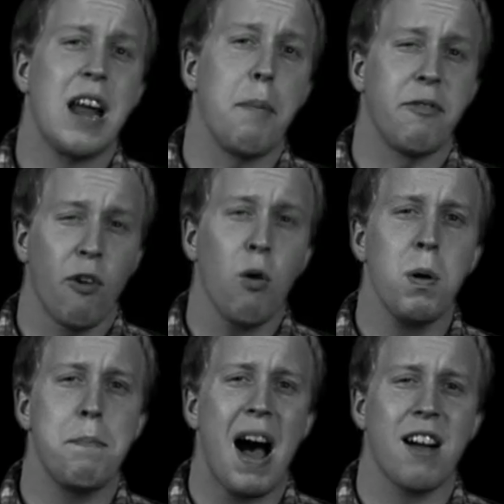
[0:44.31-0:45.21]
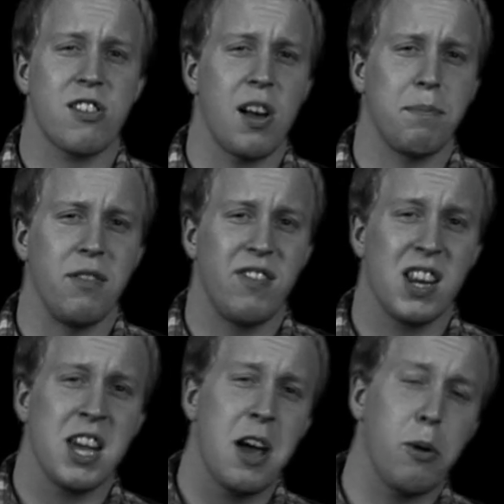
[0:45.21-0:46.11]
Now, before we box up the
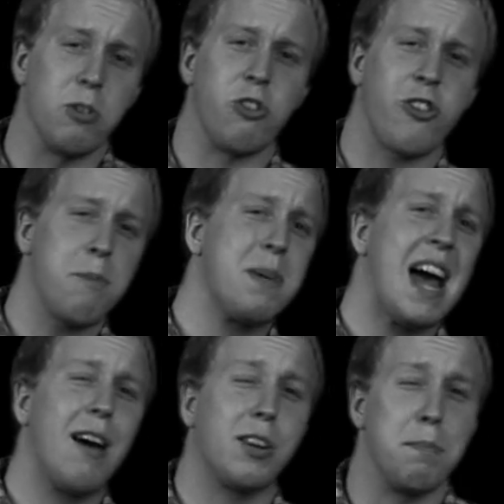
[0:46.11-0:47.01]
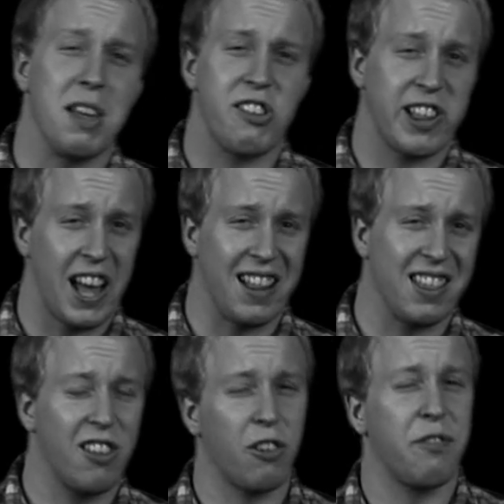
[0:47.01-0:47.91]
video and ship it out to be
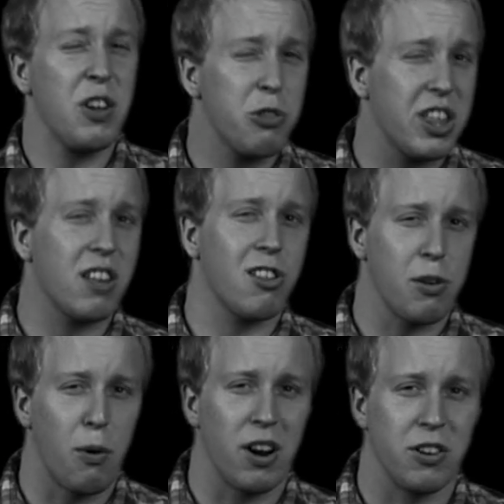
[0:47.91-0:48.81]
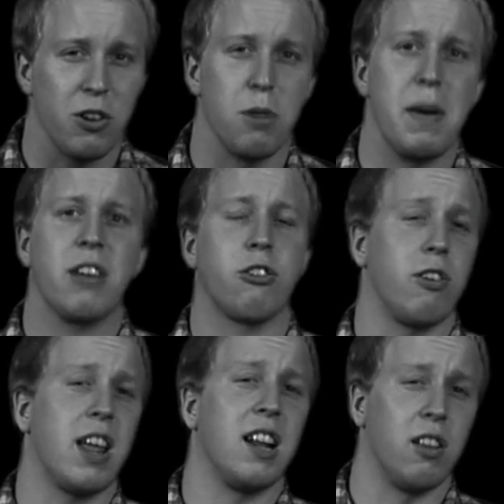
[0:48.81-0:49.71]
sent, there's a few things you want to do to make
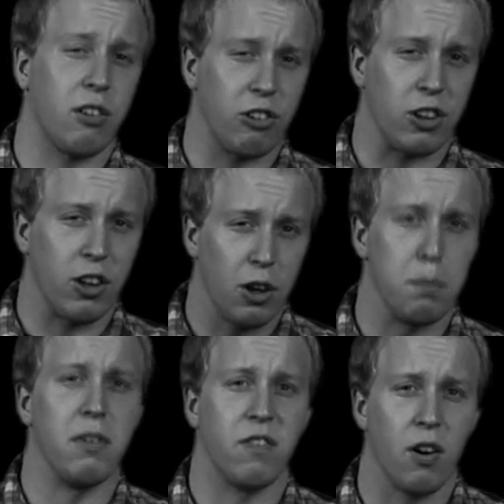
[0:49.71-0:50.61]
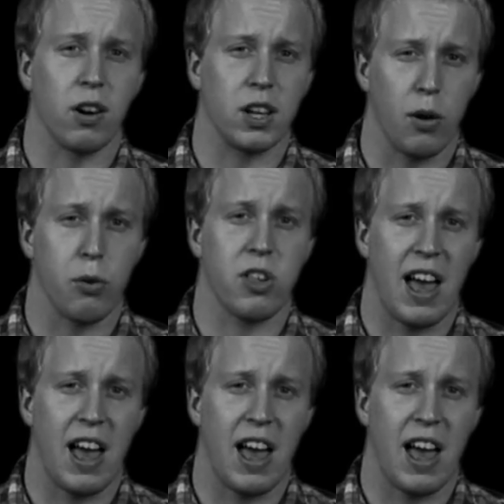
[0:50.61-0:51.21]
sure that it looks good before it goes